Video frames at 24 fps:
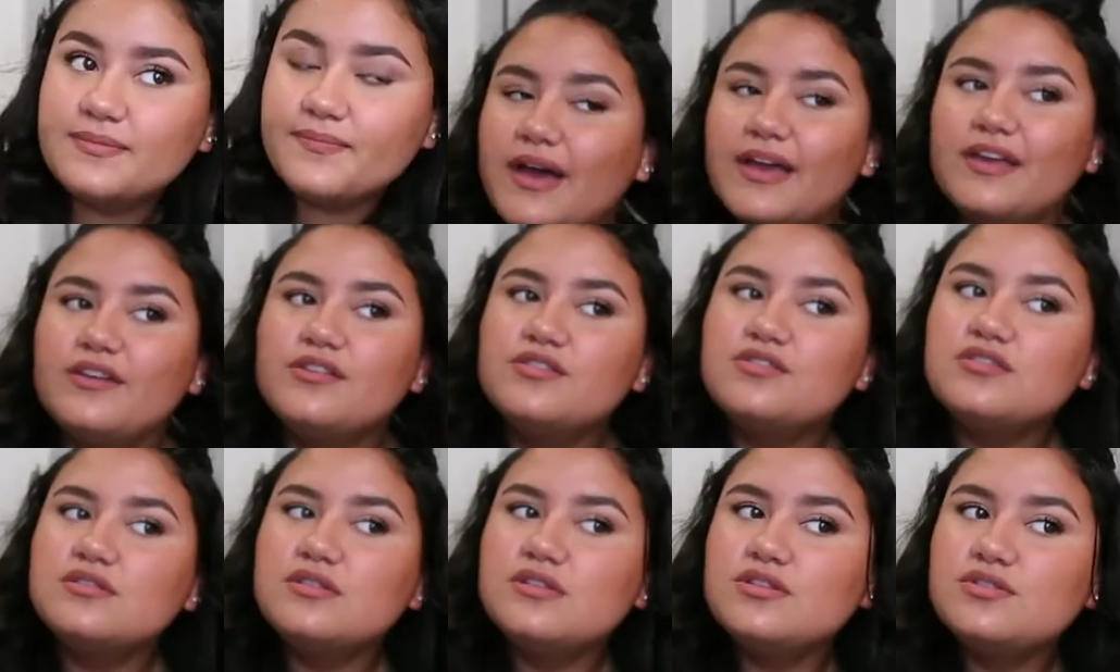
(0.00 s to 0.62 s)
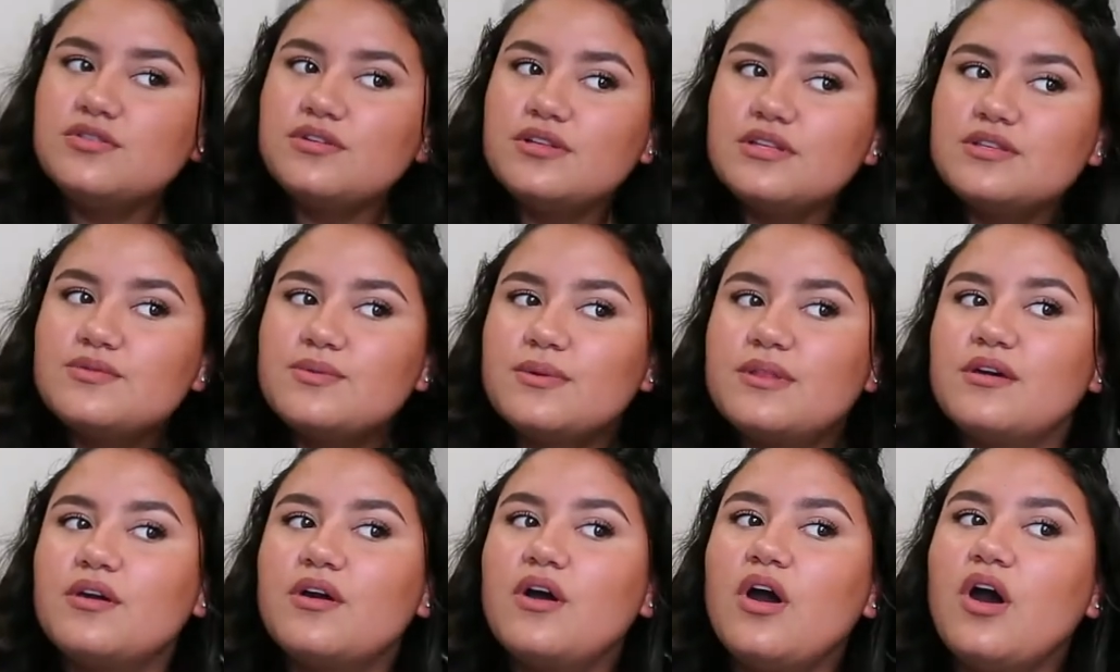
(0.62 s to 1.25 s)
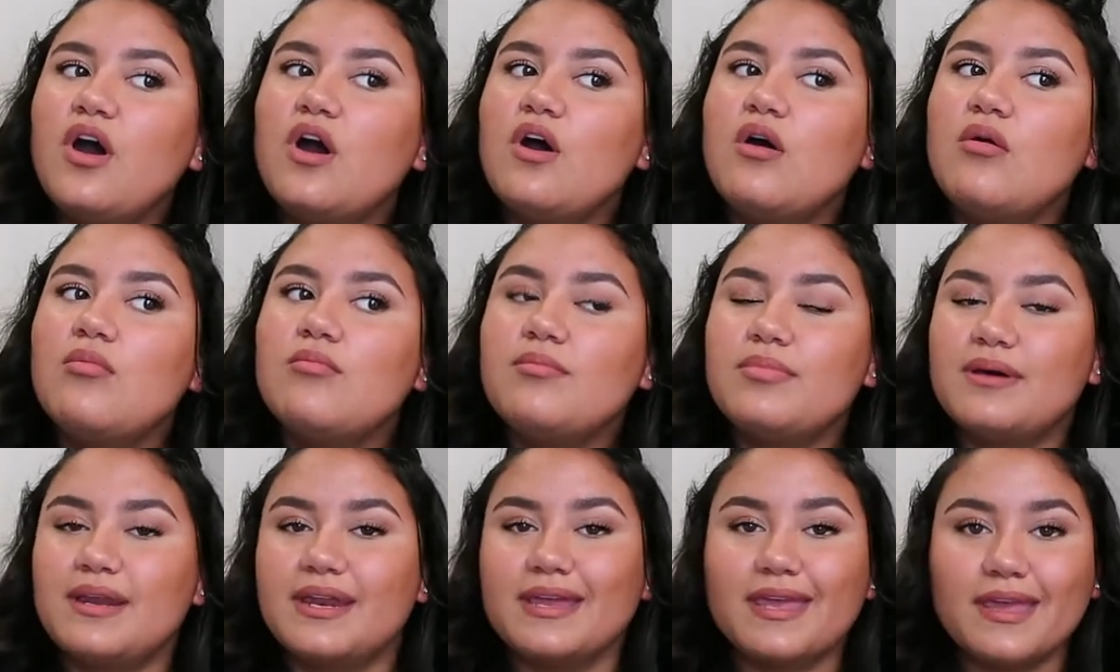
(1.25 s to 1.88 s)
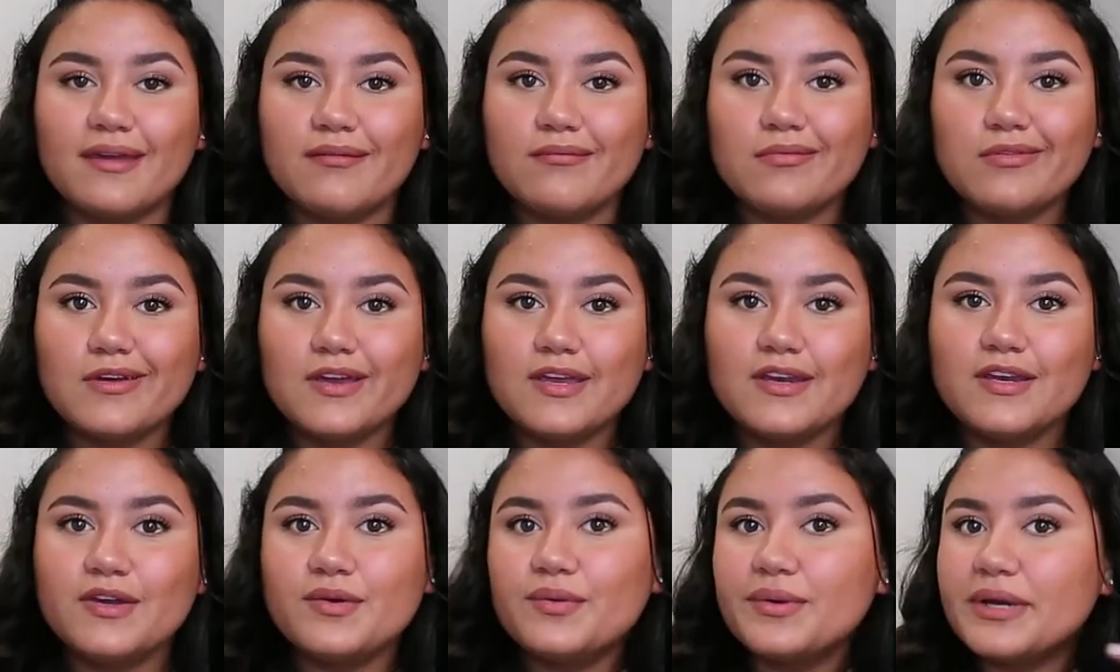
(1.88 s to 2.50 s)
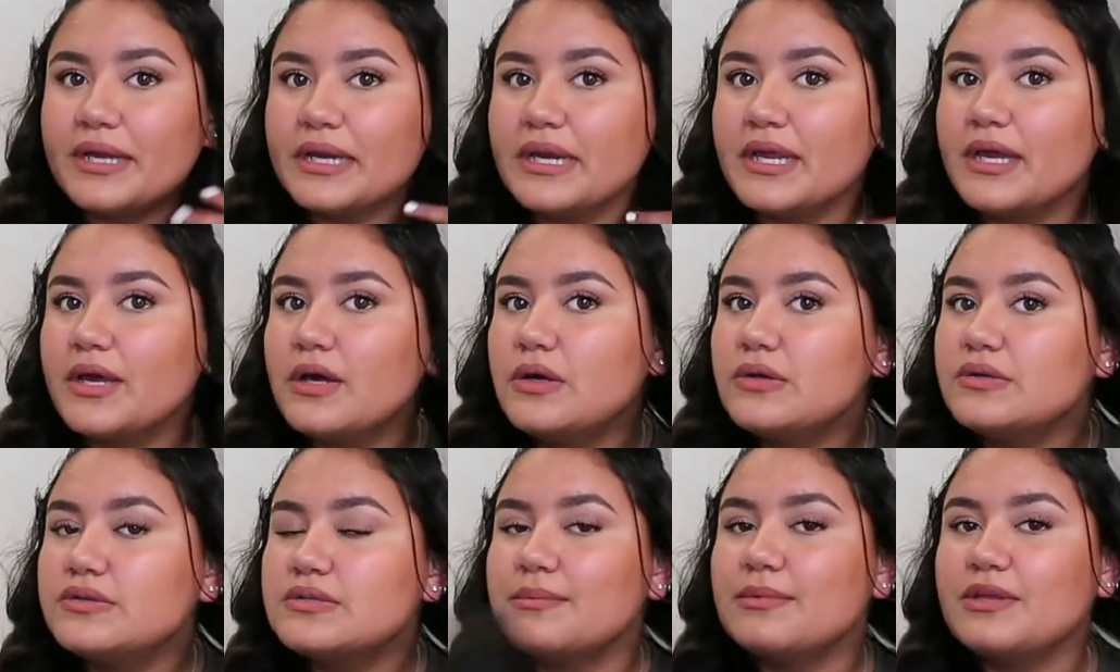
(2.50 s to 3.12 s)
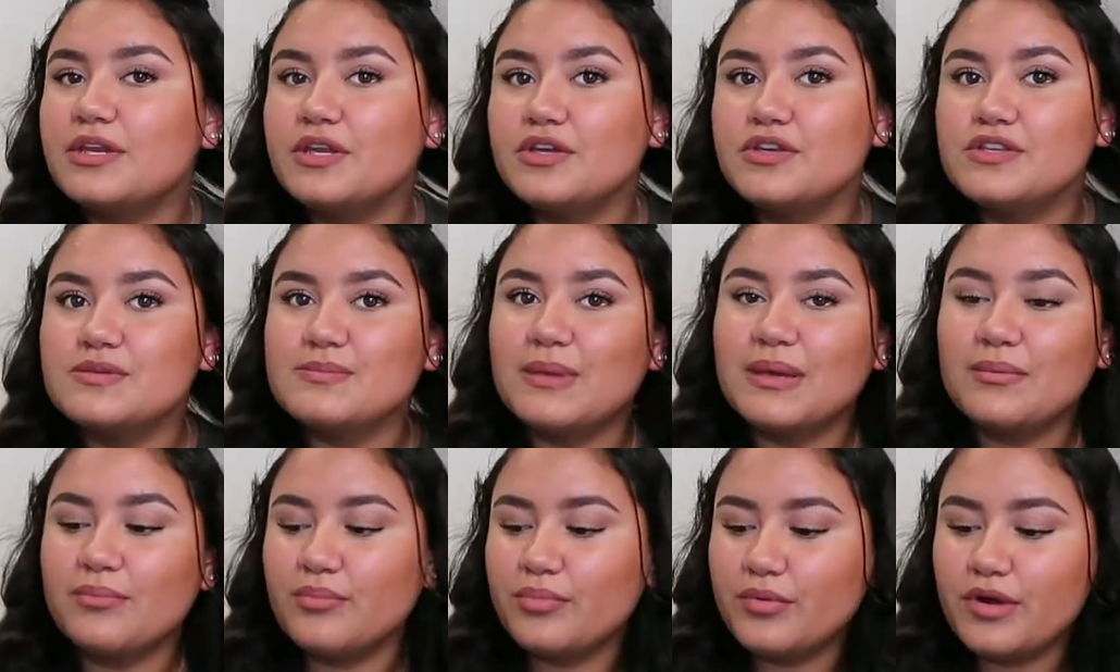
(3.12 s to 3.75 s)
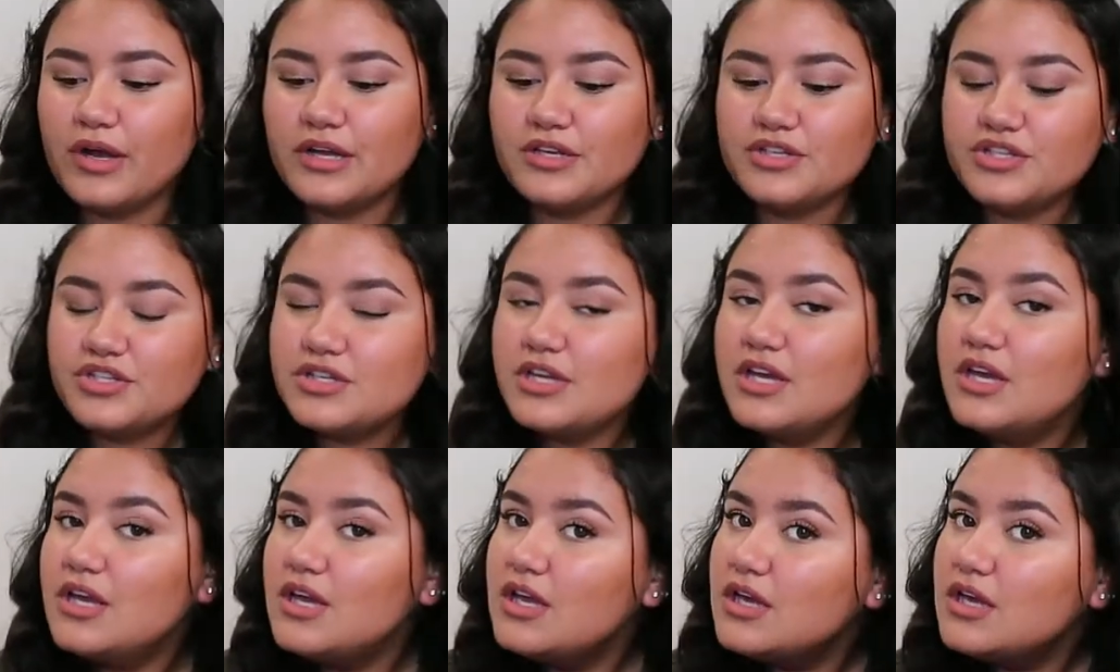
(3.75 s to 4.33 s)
I usually do this with a comb, but I can't find it right now, so I'm gonna use my brush.